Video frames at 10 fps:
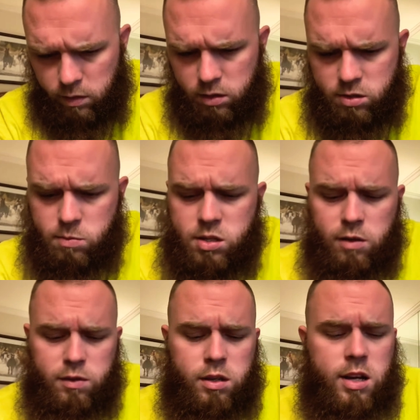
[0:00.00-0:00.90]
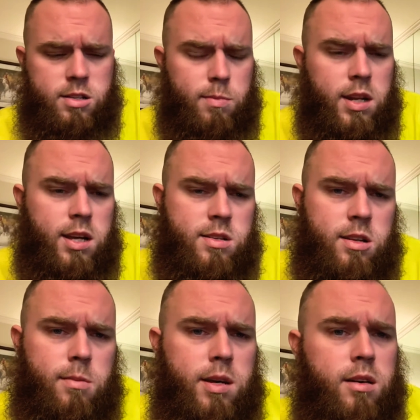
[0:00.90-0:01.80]
Some stuff you guys have been
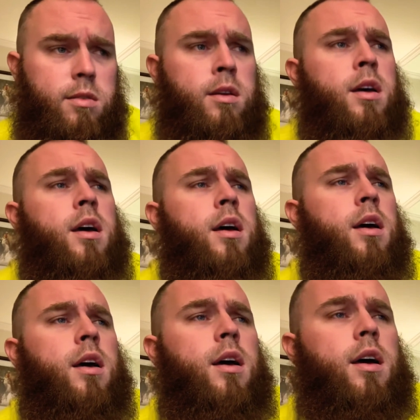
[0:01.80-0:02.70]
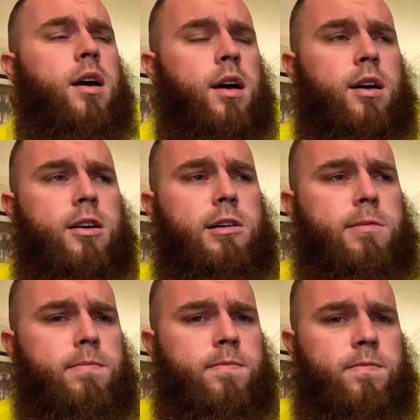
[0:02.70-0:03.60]
asking about.
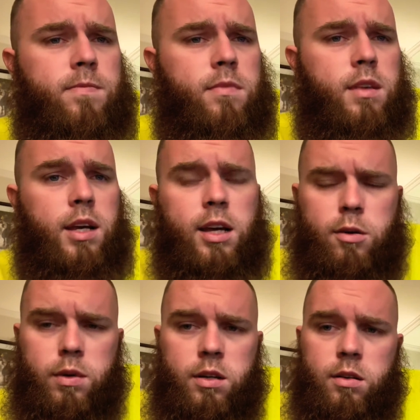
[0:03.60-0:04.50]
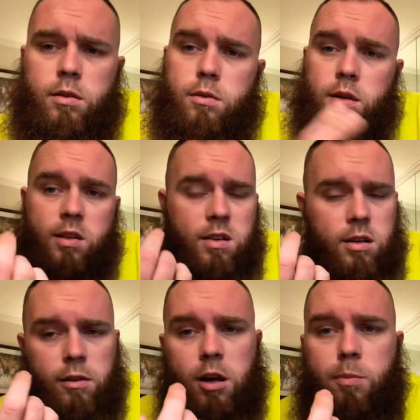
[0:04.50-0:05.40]
I got to redo. I did
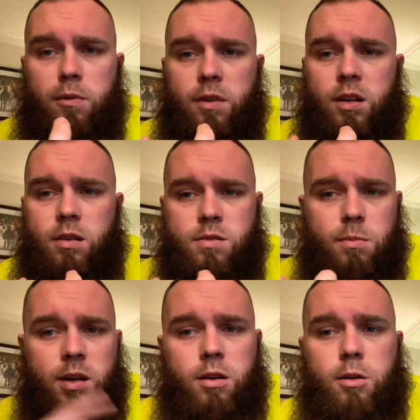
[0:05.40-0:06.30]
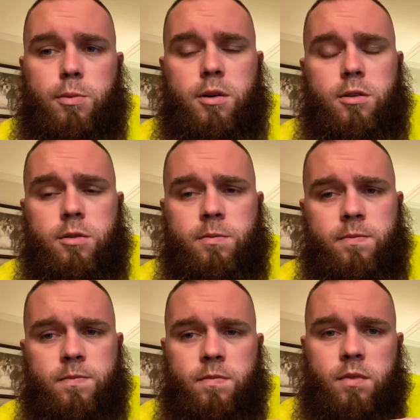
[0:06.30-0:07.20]
a couple videos on my GoPro
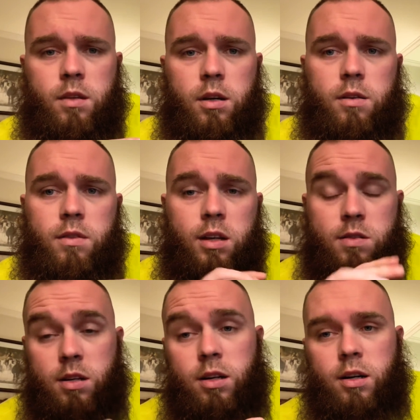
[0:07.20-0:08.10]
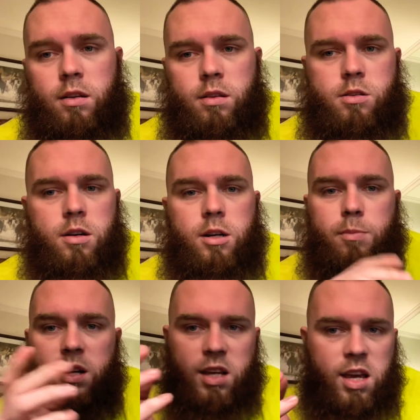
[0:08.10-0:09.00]
of the interior of the truck,
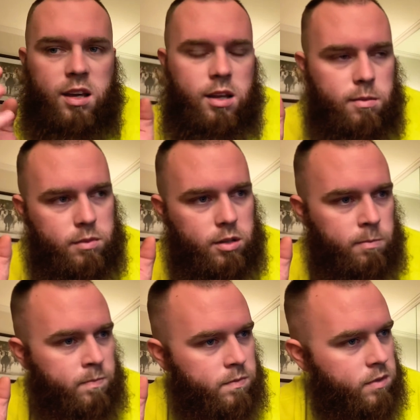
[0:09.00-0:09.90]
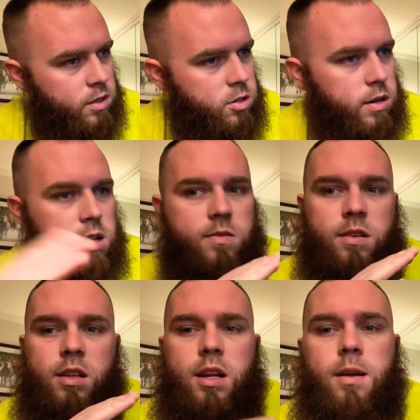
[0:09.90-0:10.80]
but I can't get them to transfer
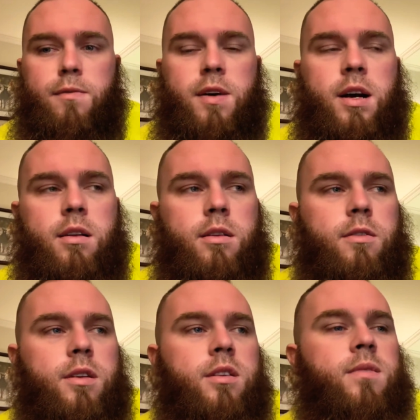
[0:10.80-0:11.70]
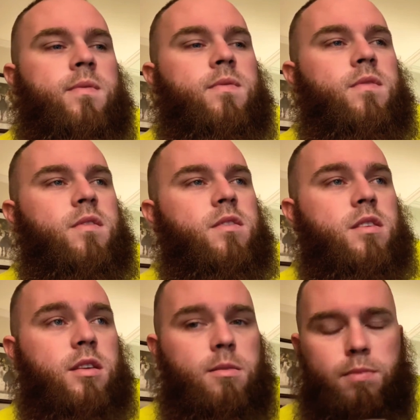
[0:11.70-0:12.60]
the damn file over
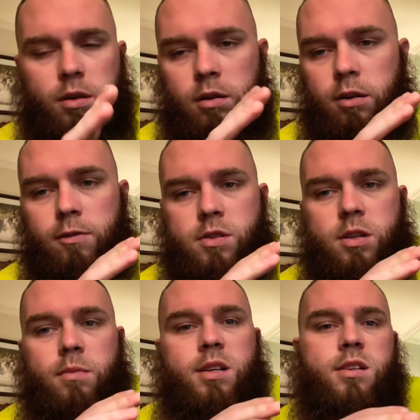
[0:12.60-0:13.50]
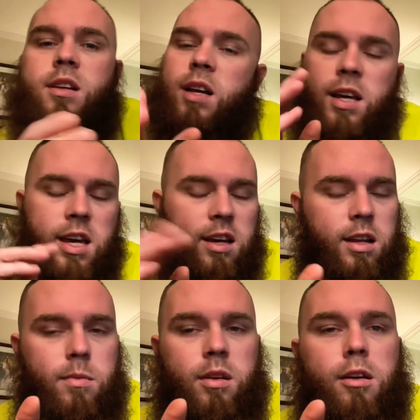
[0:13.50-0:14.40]
to the computer for some reason, and I can't get
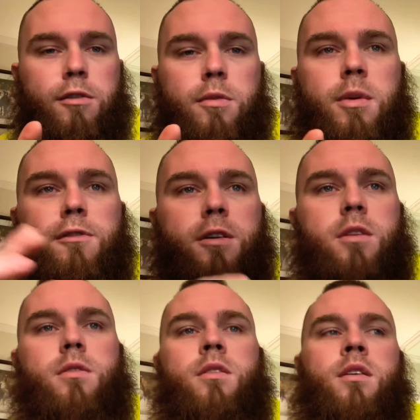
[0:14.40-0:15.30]
them to go from my phone.